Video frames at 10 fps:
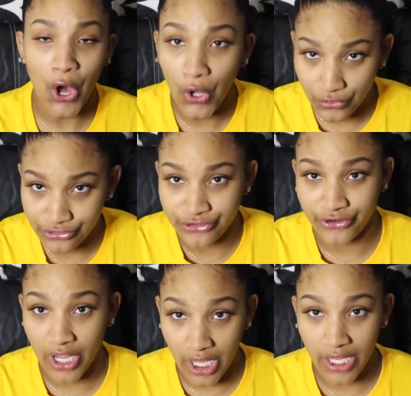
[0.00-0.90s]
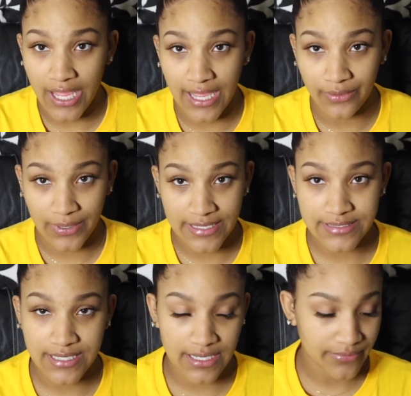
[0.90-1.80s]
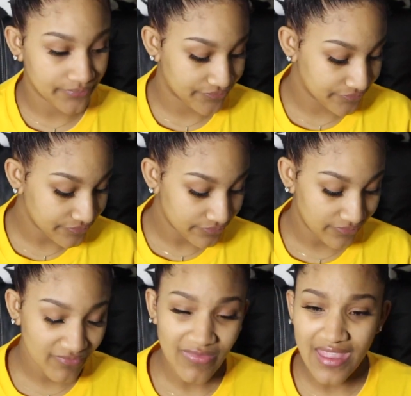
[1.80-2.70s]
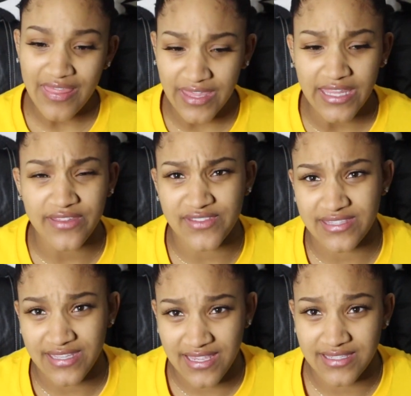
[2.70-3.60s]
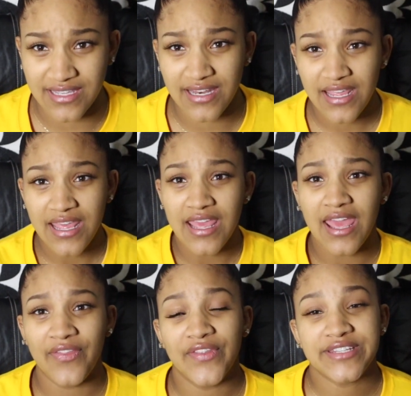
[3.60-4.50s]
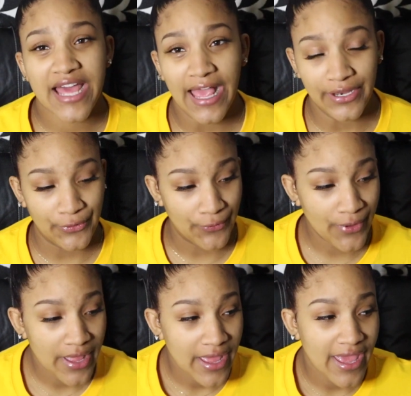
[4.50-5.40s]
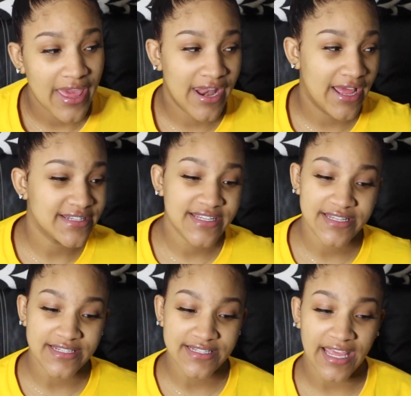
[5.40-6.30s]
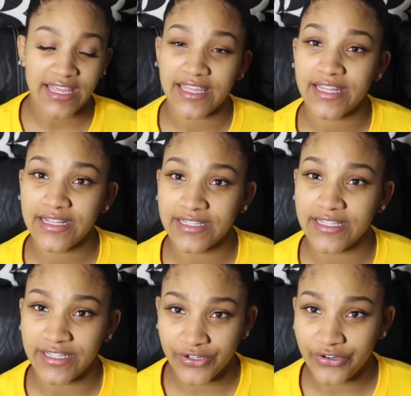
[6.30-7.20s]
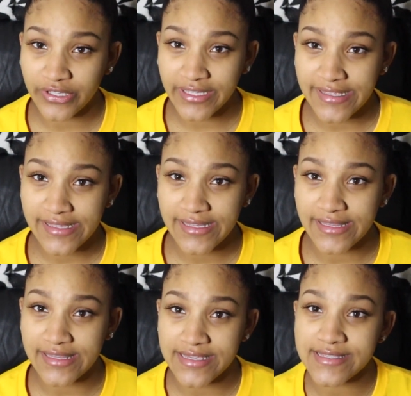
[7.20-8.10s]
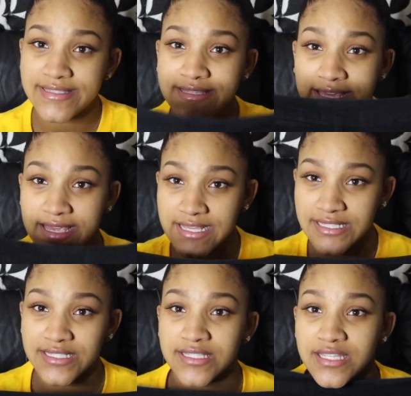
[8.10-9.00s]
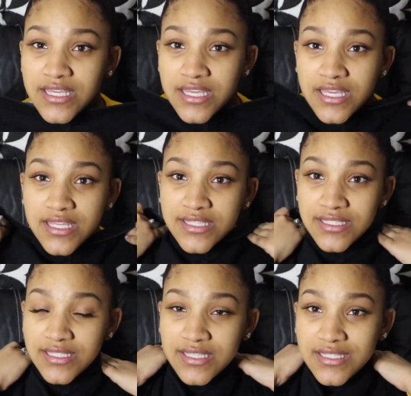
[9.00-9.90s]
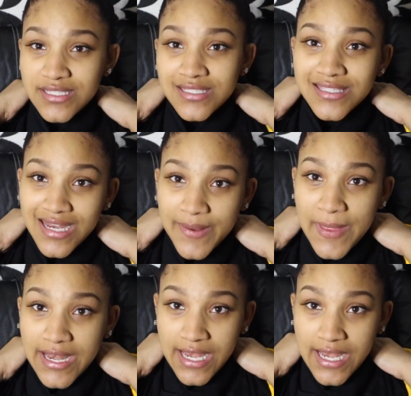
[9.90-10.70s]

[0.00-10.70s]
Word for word: ultra highways. Like, I think it even says it in the title, and I didn't take it literally. These things sit at my